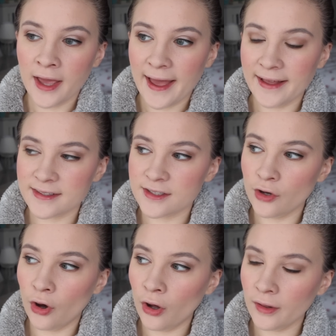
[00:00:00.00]
It's
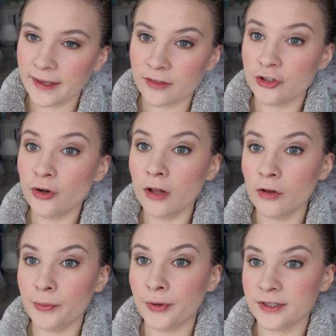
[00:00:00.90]
not like there's not a
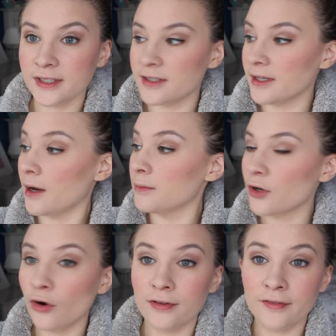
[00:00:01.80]
lot of product that comes
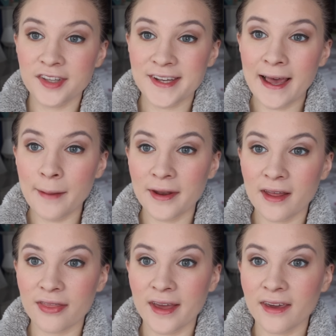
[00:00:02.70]
off of the tip, and
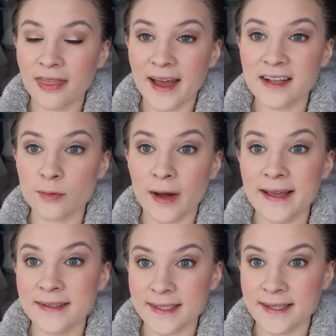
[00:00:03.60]
I think that's why
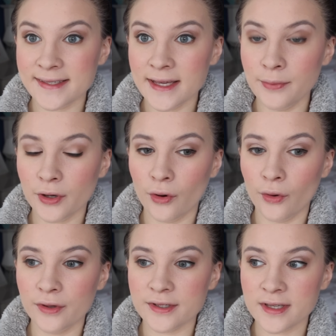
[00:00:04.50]
it's easy,
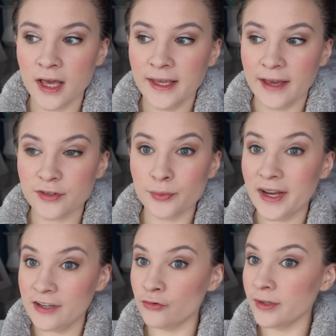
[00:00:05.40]
because you have to
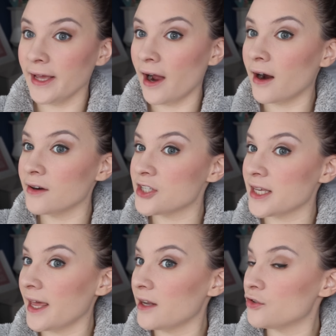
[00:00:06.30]
press really hard to
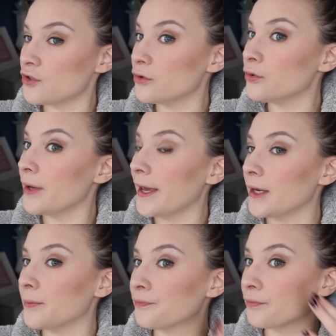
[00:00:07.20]
get it
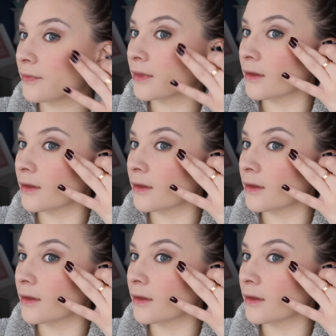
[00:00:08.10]
to